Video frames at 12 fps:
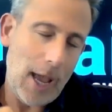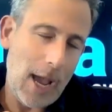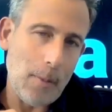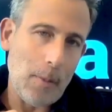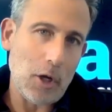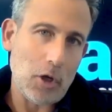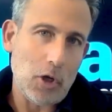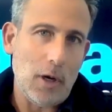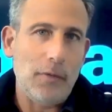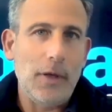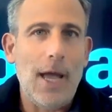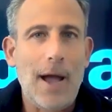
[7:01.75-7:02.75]
how much
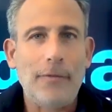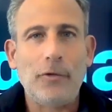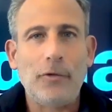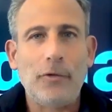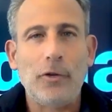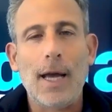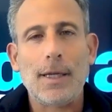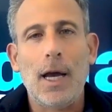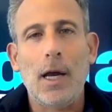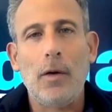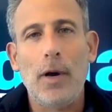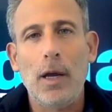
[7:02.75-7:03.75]
of the after tax
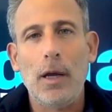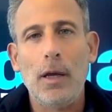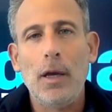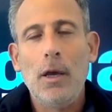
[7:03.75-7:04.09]
IRA